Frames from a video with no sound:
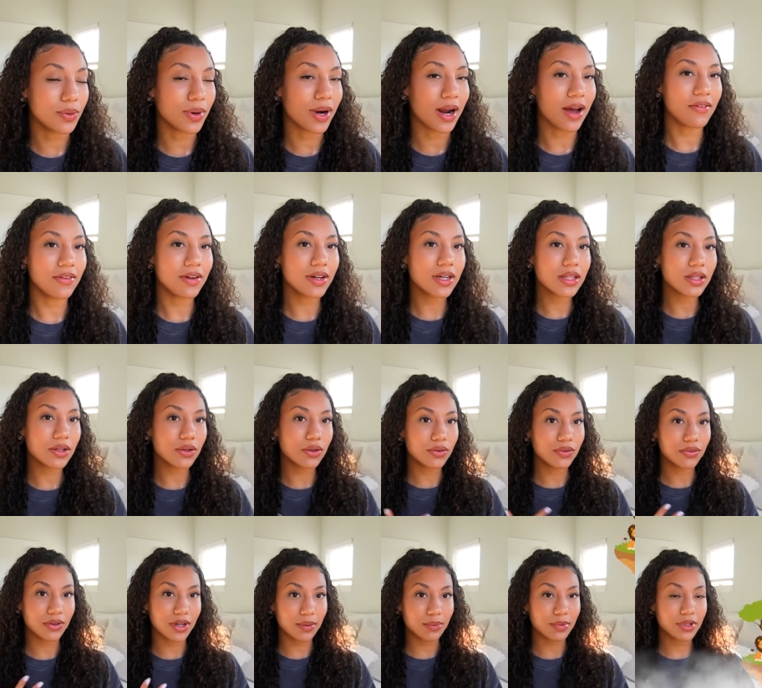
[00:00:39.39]
We're having a little
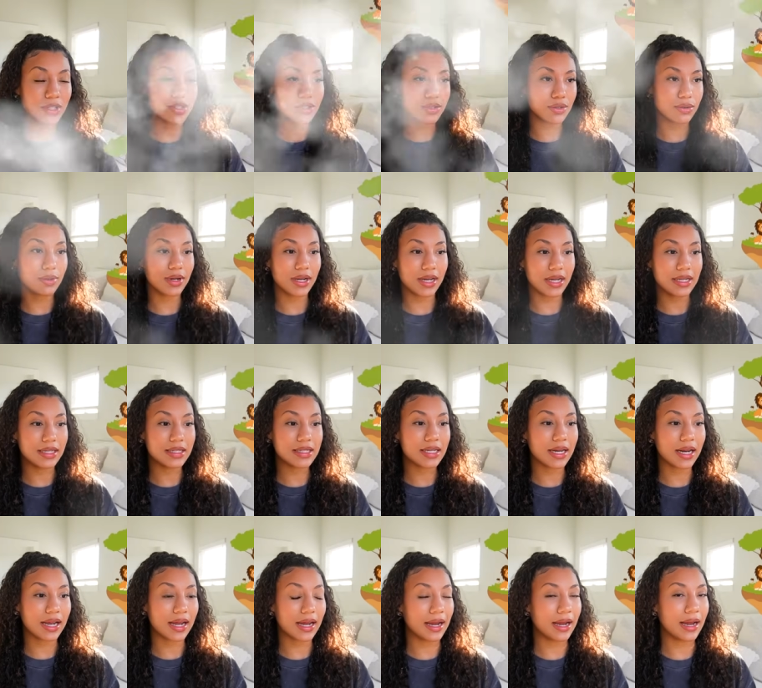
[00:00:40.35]
family zoo day
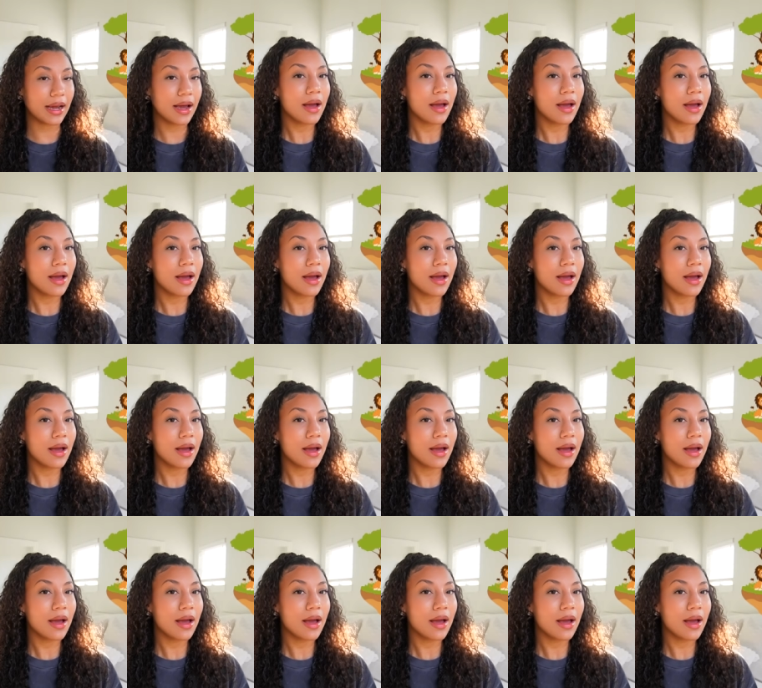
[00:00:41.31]
today.